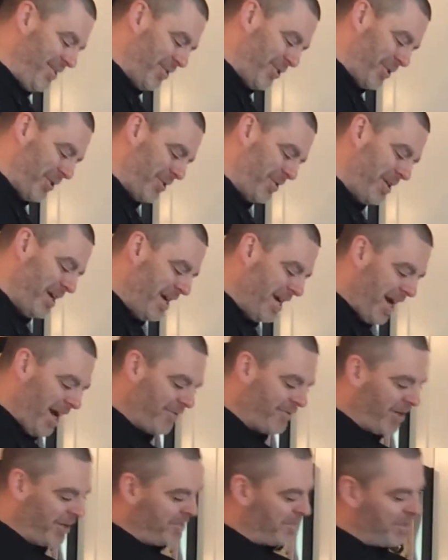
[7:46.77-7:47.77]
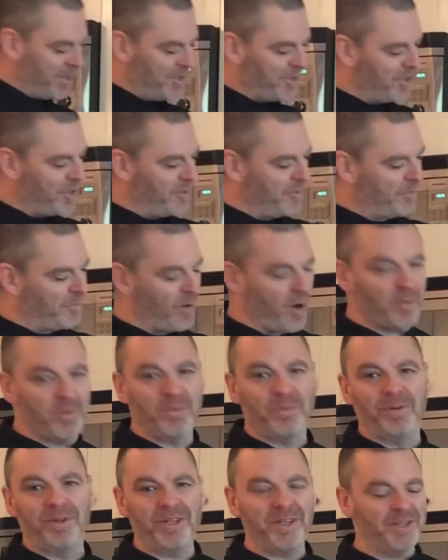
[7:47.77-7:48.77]
So I've got myself
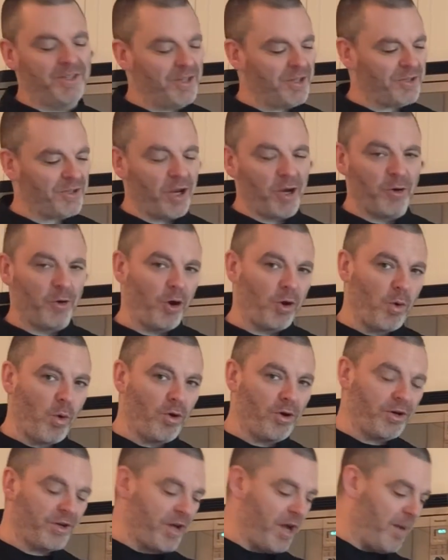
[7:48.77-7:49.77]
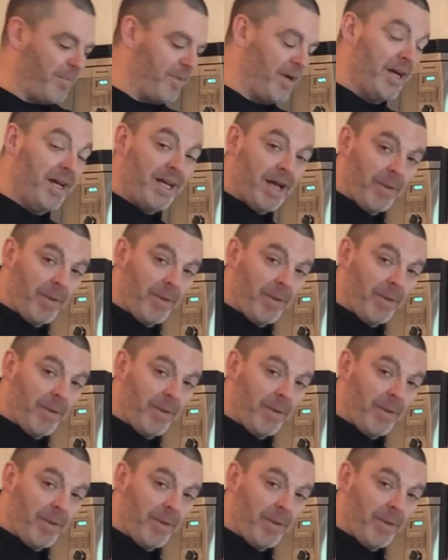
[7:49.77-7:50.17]
probably just under a 1/4 cup.